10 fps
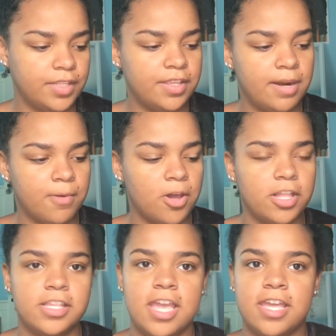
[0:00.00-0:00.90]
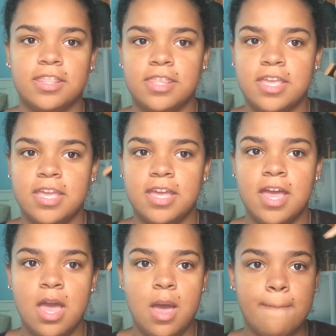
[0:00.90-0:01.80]
And then I'm going to take the
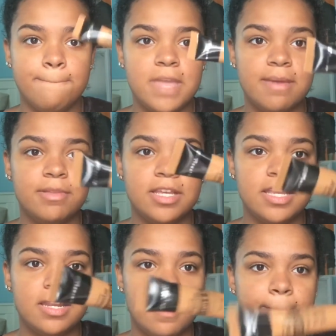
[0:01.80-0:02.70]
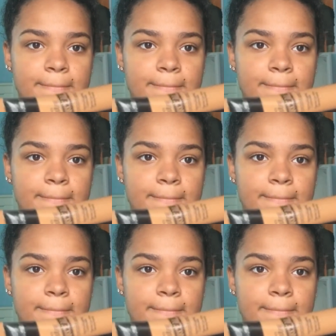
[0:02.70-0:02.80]
Maybelline